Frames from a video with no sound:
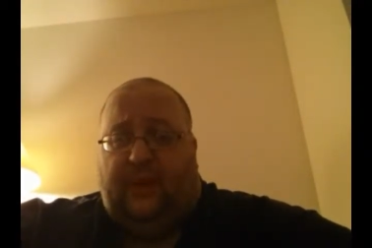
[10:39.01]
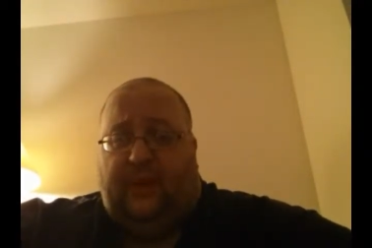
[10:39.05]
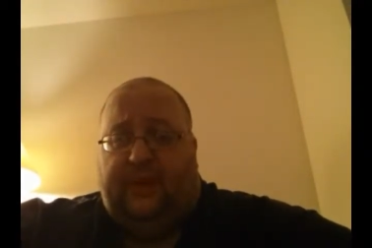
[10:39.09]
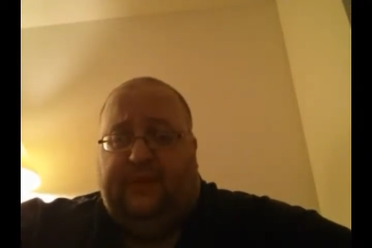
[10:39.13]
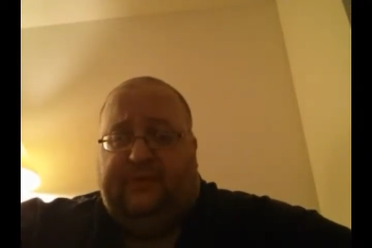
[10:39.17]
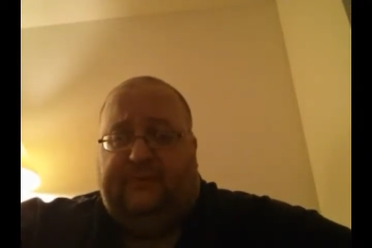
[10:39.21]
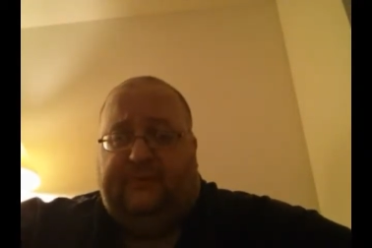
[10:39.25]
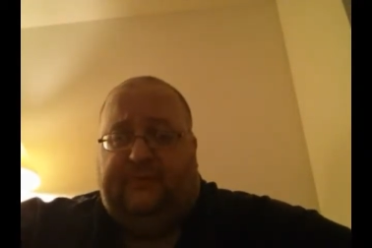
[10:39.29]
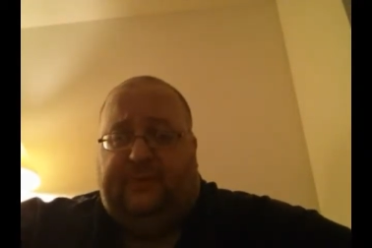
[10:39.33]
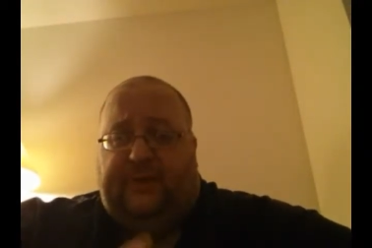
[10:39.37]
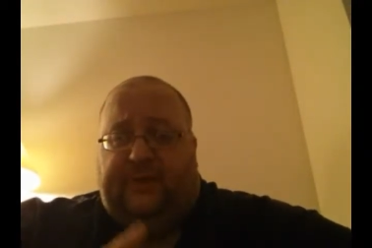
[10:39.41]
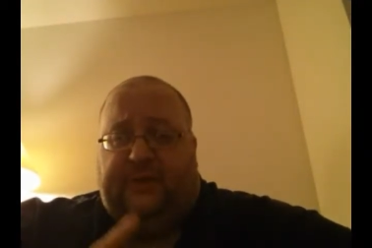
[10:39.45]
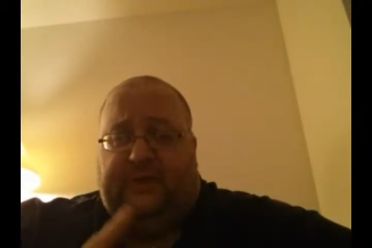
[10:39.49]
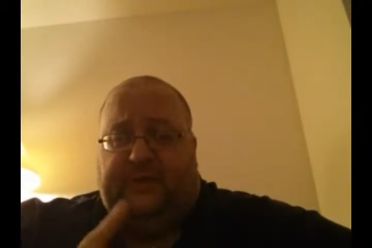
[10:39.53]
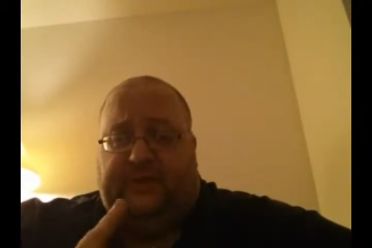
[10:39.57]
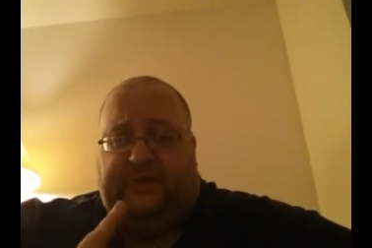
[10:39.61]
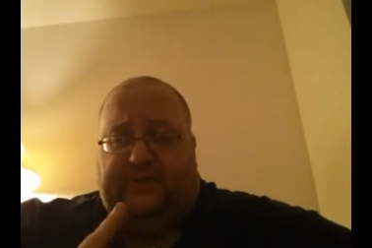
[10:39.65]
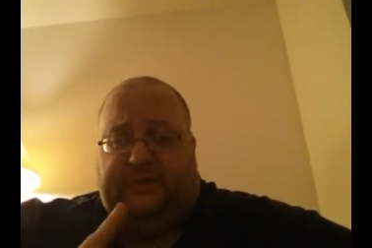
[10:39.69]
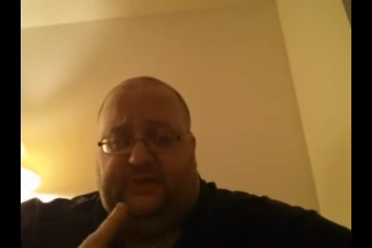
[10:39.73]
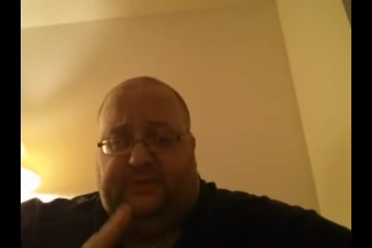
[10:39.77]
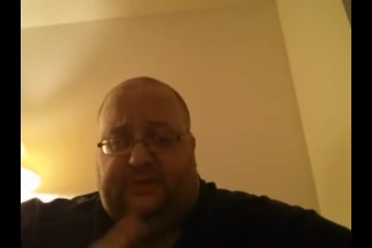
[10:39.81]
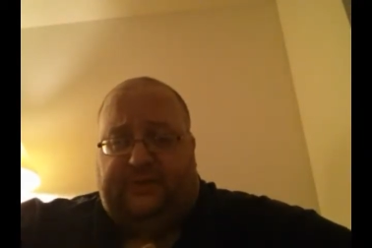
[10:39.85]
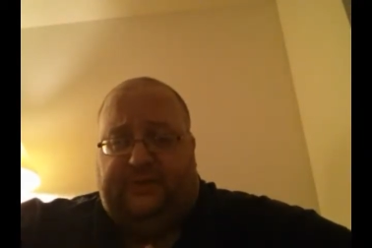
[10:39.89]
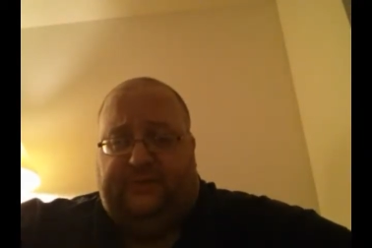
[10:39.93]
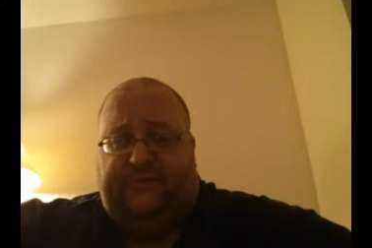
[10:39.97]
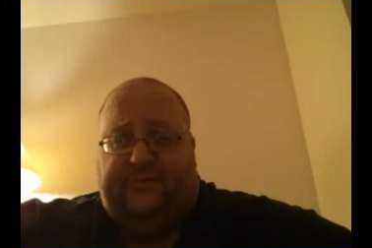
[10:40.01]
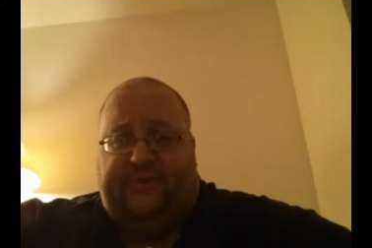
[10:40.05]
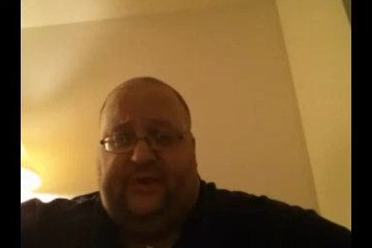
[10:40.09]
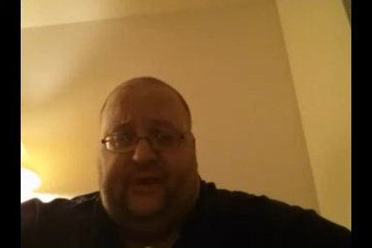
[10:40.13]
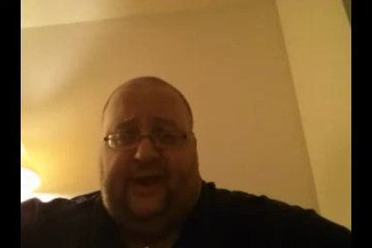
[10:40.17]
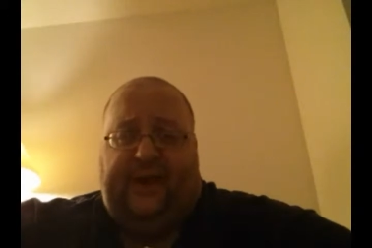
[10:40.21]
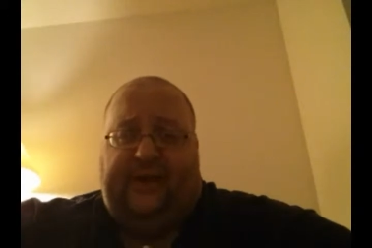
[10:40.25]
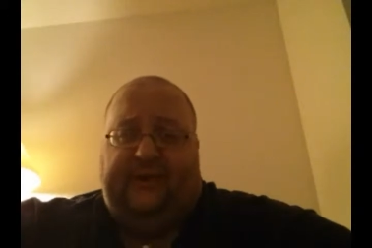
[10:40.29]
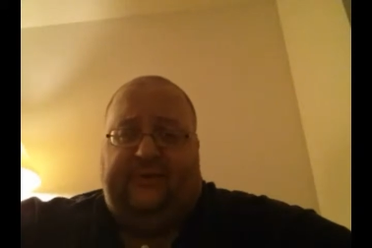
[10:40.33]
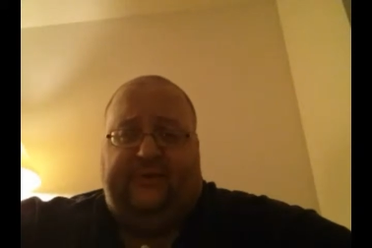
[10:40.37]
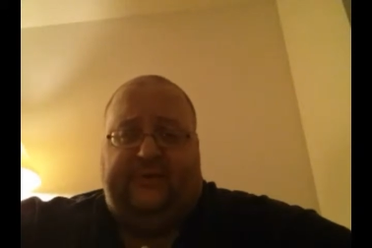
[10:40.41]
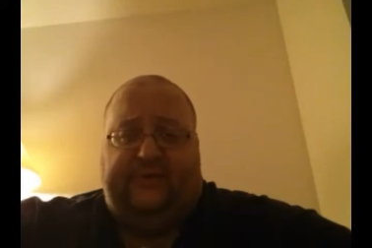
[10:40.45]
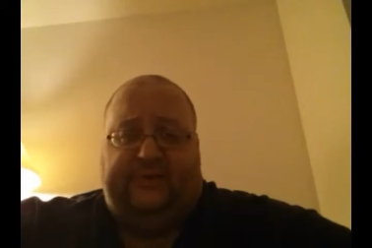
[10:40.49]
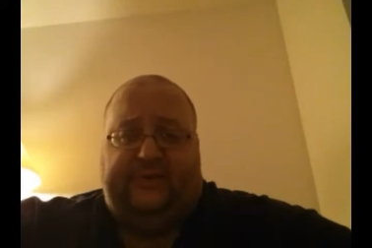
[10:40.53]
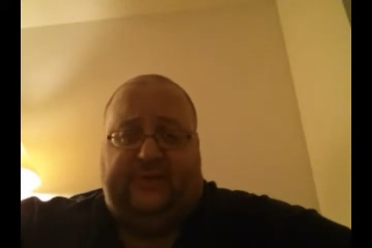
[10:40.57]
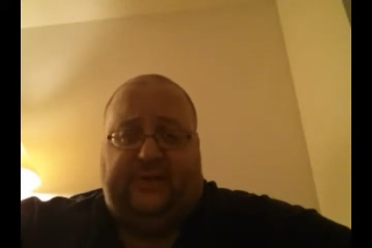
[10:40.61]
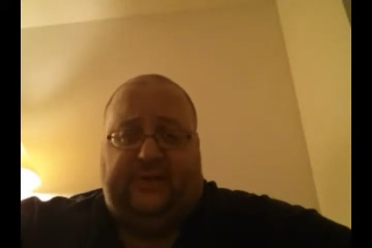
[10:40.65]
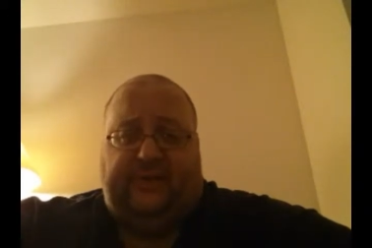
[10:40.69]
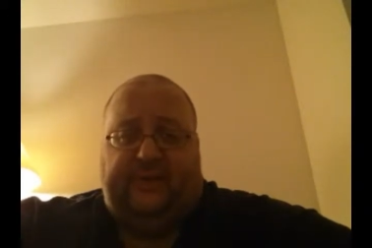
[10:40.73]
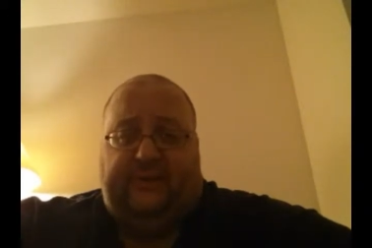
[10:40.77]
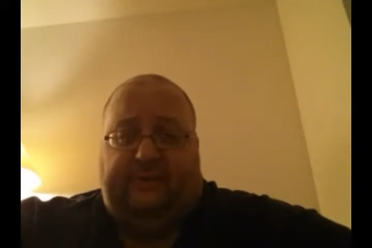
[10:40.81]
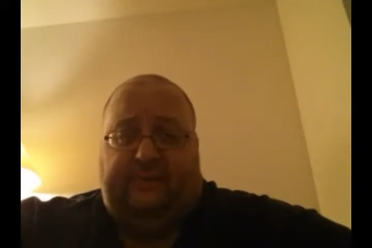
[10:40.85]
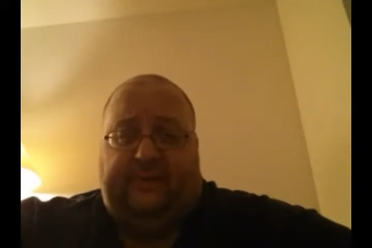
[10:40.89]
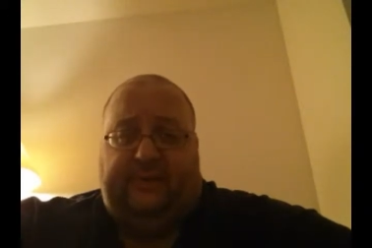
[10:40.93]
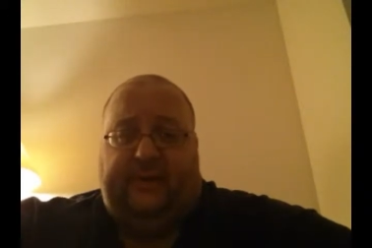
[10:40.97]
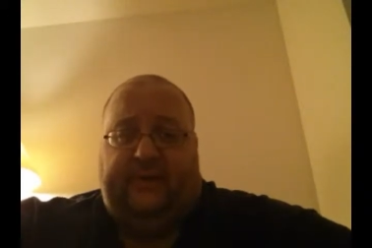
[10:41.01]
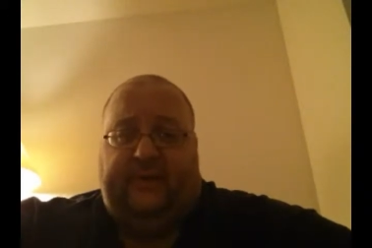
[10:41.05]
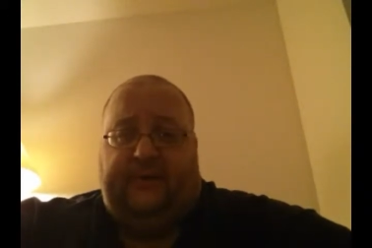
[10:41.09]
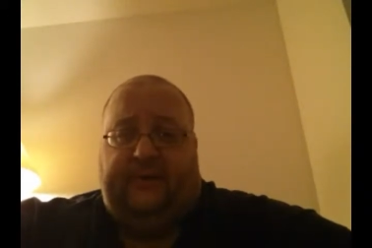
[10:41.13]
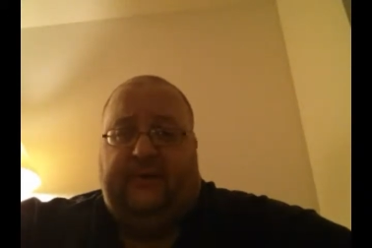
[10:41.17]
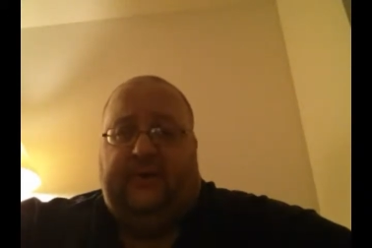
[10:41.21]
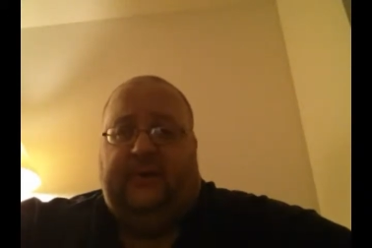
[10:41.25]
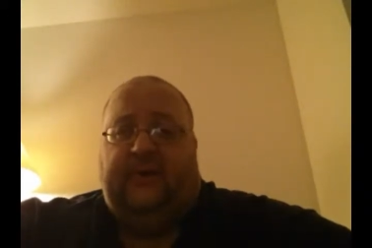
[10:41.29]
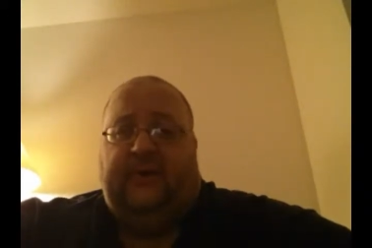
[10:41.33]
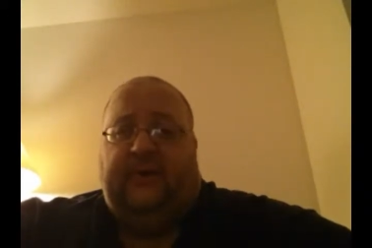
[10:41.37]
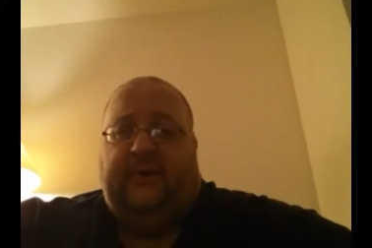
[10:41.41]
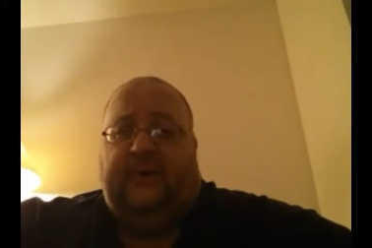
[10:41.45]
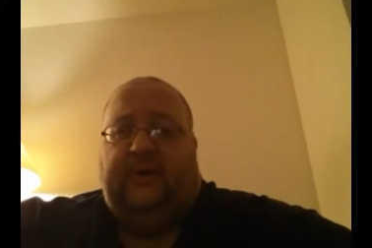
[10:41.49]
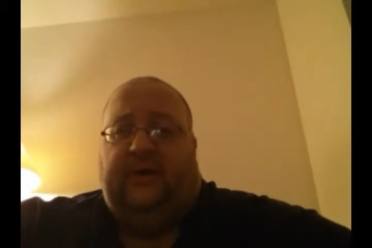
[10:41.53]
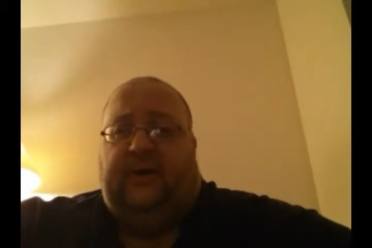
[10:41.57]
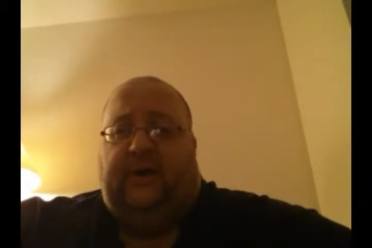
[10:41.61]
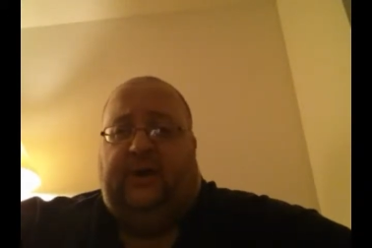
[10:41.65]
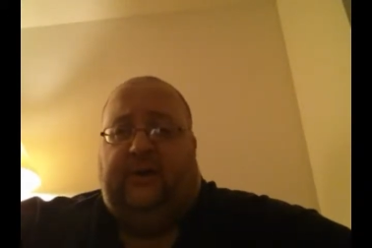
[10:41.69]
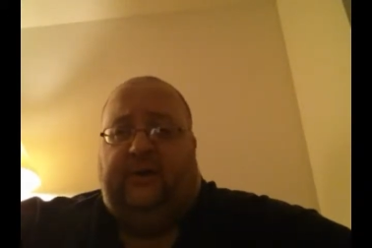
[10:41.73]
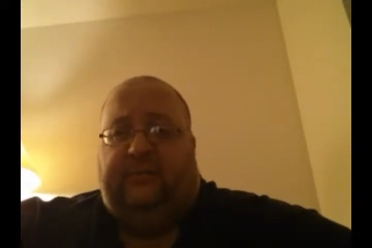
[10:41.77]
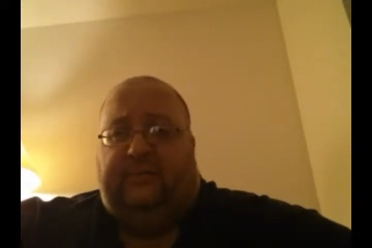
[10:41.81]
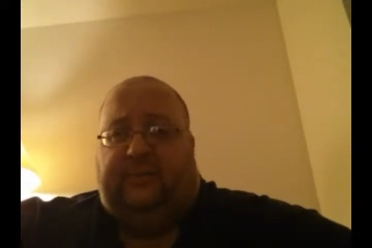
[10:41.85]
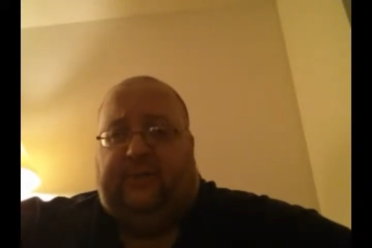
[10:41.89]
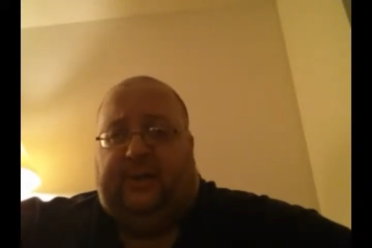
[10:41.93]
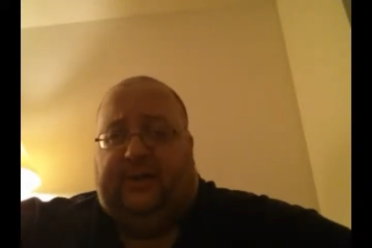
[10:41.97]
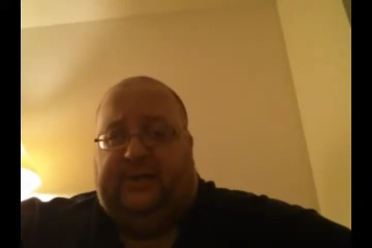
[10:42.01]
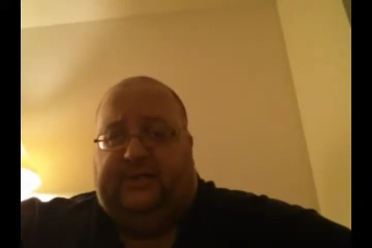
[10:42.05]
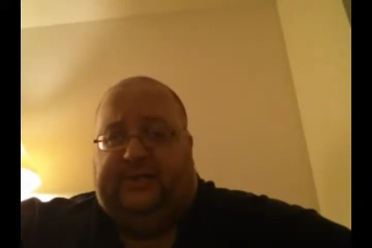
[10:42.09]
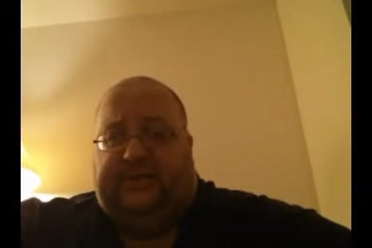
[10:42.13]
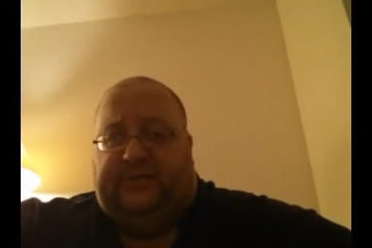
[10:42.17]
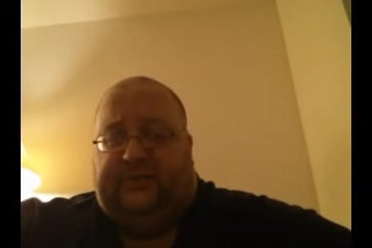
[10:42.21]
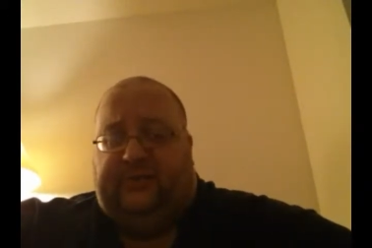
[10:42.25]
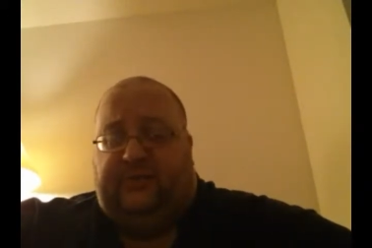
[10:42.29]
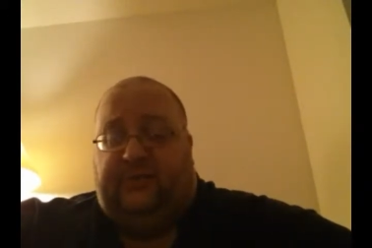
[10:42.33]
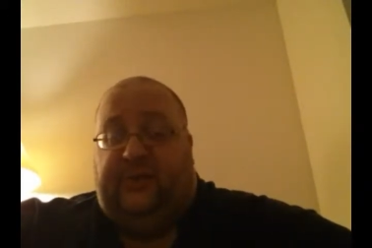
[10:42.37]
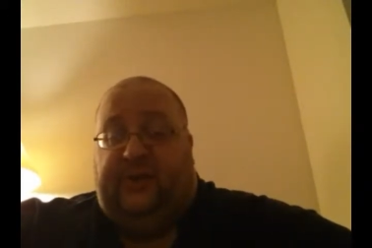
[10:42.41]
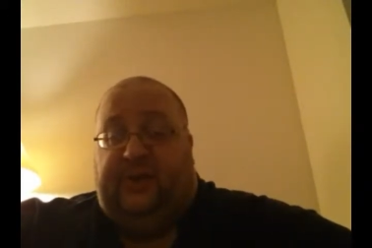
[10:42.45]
is because Christopher Daniels has already been other places.